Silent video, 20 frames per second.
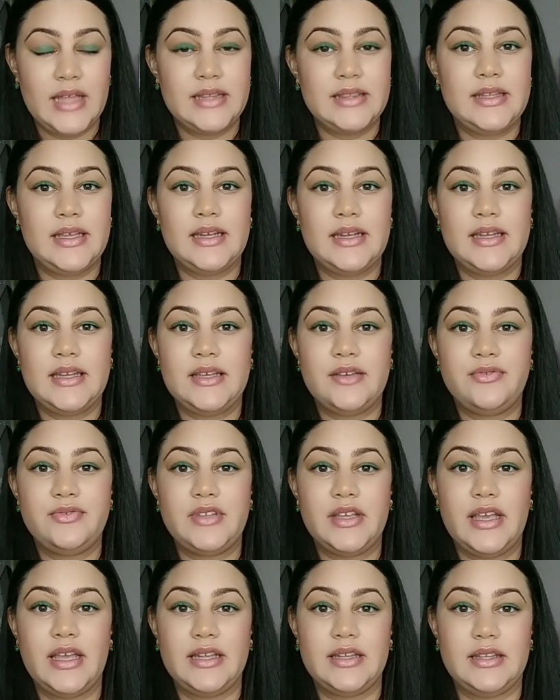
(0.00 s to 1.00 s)
They lived
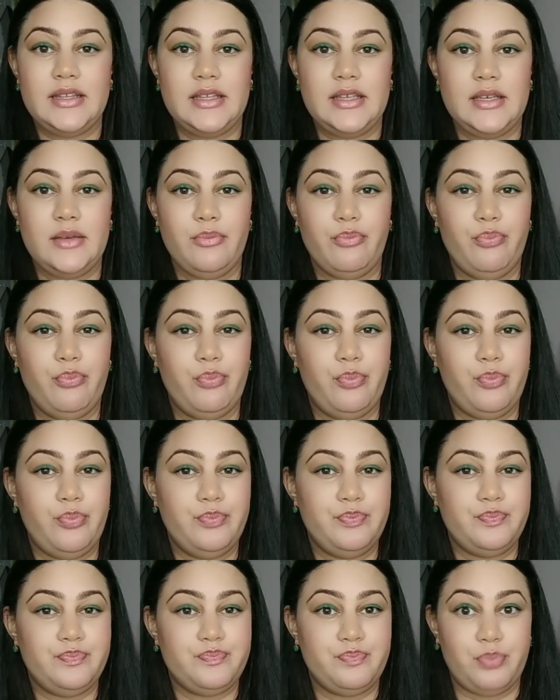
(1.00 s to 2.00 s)
in the
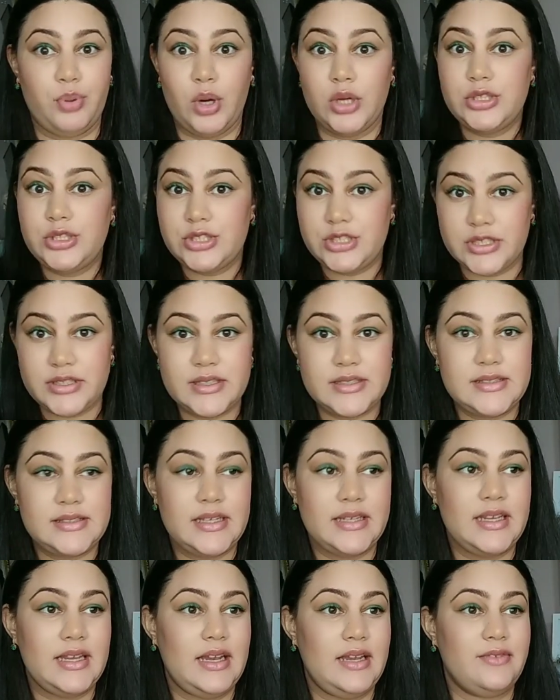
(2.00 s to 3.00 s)
bush, you could say.
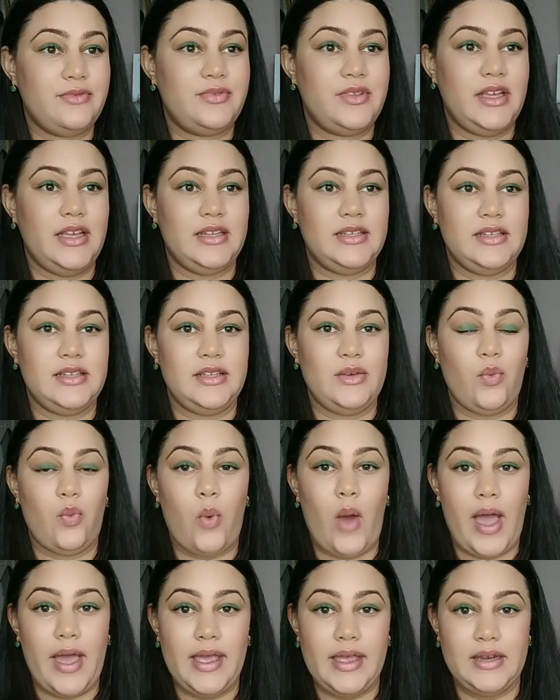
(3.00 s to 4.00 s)
They lived in the
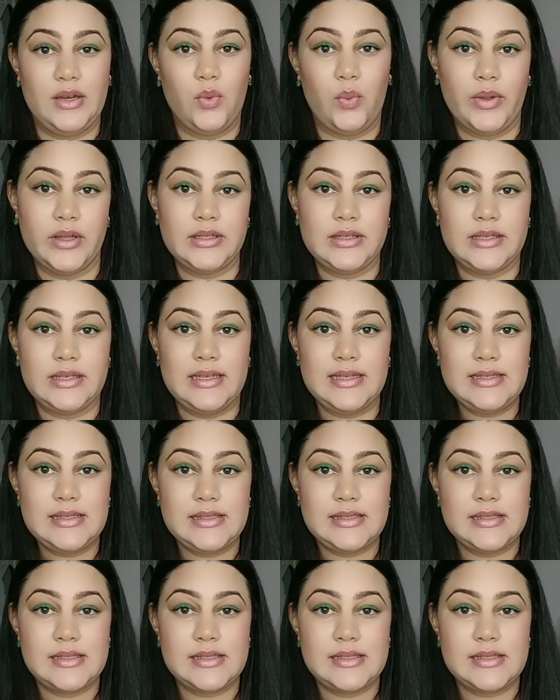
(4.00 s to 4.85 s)
wilderness,